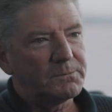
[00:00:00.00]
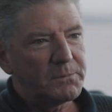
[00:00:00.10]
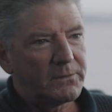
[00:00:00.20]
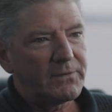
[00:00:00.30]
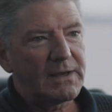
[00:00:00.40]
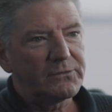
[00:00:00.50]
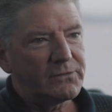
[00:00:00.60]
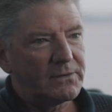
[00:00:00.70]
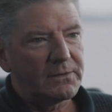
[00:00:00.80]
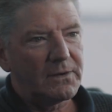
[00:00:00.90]
it provides
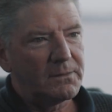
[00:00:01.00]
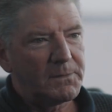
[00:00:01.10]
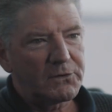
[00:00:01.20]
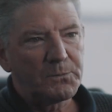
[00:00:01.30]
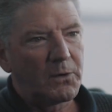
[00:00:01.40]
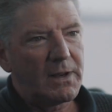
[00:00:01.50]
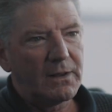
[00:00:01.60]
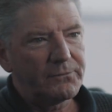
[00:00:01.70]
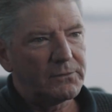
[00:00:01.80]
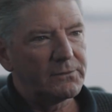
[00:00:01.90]
a, a much more
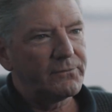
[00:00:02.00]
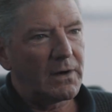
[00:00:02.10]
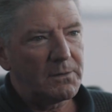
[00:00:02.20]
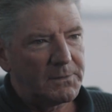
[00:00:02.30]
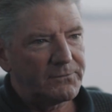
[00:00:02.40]
healthful environment